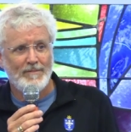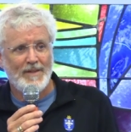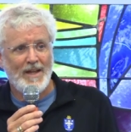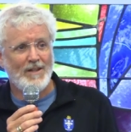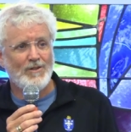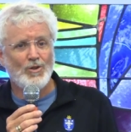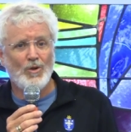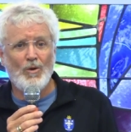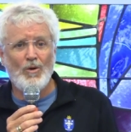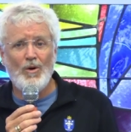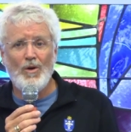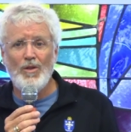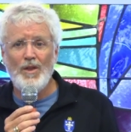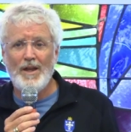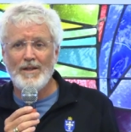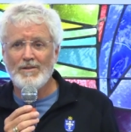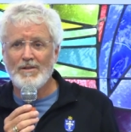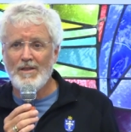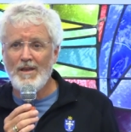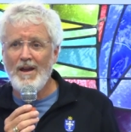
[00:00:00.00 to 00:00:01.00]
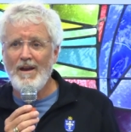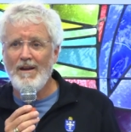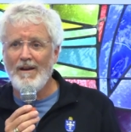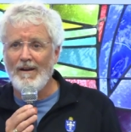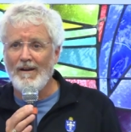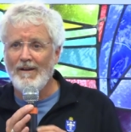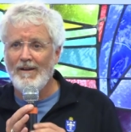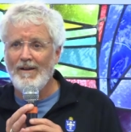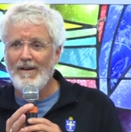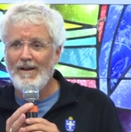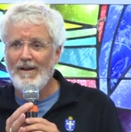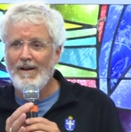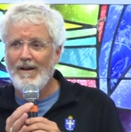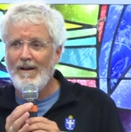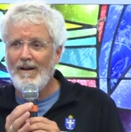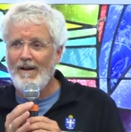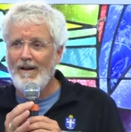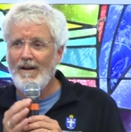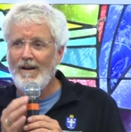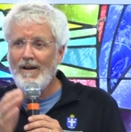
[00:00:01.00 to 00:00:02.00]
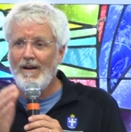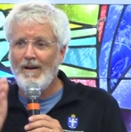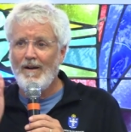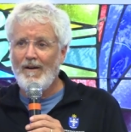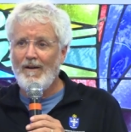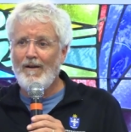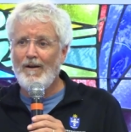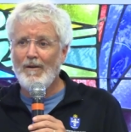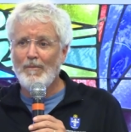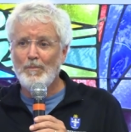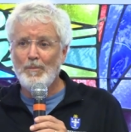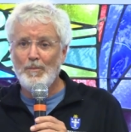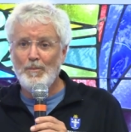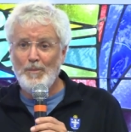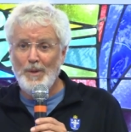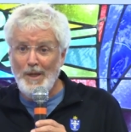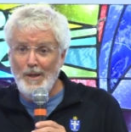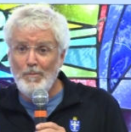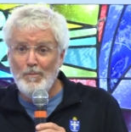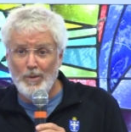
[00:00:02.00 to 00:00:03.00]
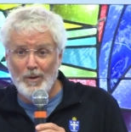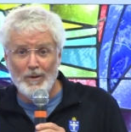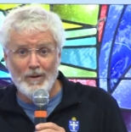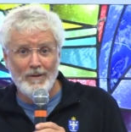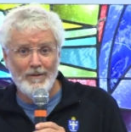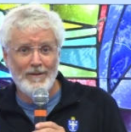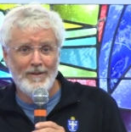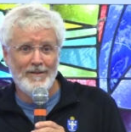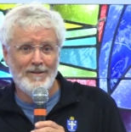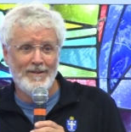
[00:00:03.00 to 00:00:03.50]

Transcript: That's all that's there are people.